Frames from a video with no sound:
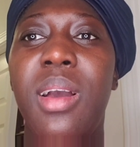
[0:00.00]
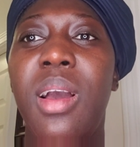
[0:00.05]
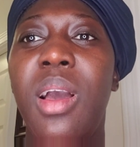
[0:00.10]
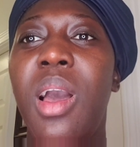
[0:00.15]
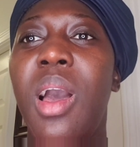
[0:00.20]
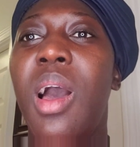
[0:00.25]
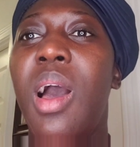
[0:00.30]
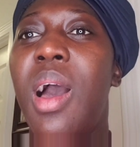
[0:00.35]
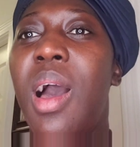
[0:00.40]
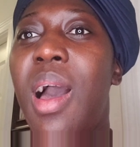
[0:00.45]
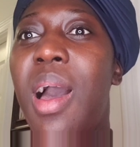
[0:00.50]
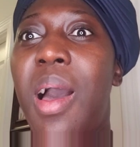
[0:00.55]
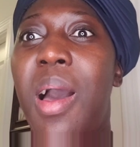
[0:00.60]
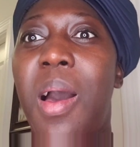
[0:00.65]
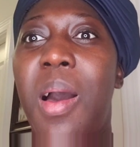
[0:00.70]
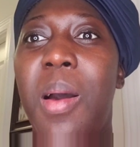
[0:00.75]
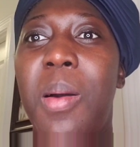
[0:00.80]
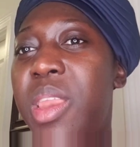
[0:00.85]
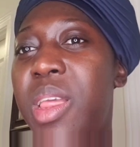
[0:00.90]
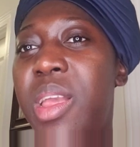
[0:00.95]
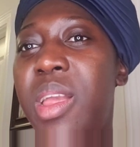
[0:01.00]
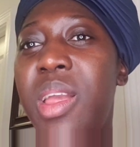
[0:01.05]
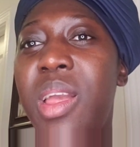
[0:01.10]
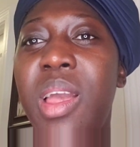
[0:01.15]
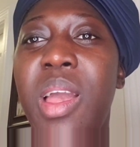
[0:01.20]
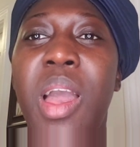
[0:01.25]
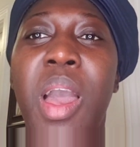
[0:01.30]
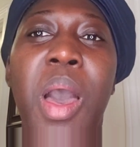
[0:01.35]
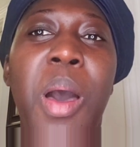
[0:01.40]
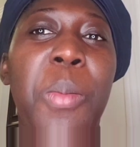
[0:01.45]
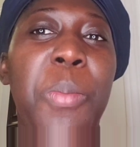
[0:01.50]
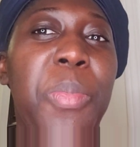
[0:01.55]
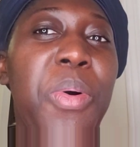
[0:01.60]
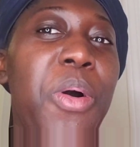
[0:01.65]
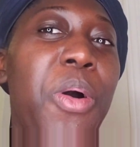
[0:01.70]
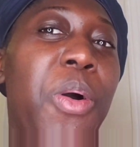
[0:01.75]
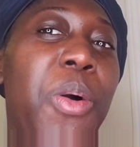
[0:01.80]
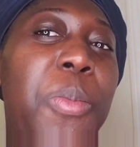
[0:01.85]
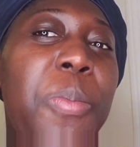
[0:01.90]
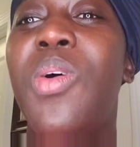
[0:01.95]
All right beautiful you
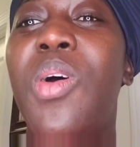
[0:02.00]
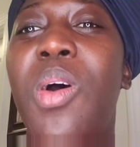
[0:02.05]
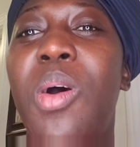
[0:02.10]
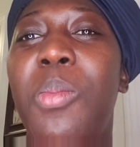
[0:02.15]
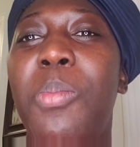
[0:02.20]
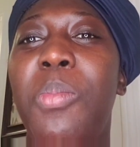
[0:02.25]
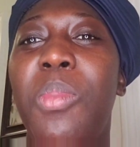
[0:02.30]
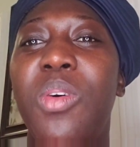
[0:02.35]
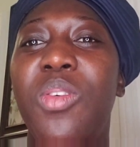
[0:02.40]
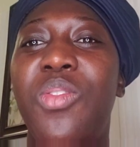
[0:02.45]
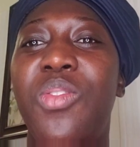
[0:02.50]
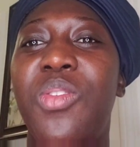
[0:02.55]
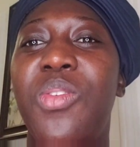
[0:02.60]
family, so let's